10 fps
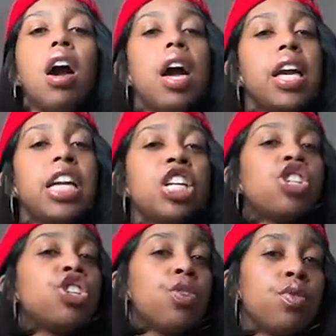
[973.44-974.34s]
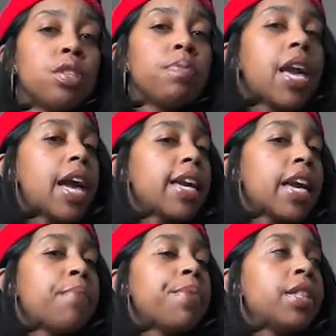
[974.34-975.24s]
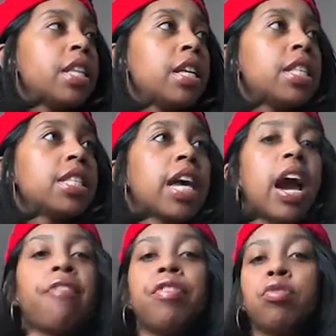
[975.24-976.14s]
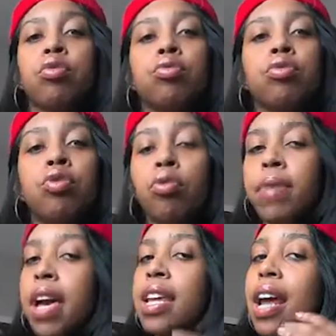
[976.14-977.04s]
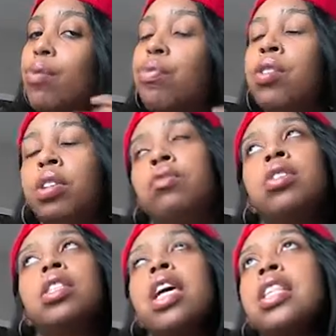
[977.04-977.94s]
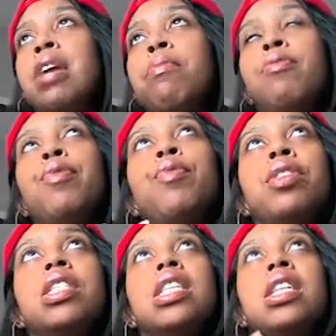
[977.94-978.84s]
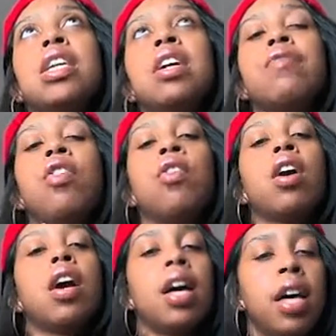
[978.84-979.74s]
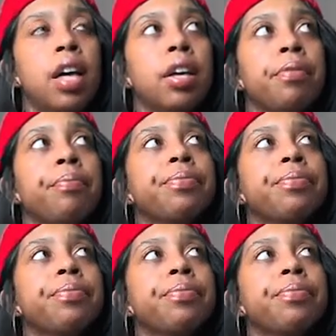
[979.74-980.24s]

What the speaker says: He used me. I can't believe this. Like, I feel so stupid. And I really just at that moment wanted to give her a hug.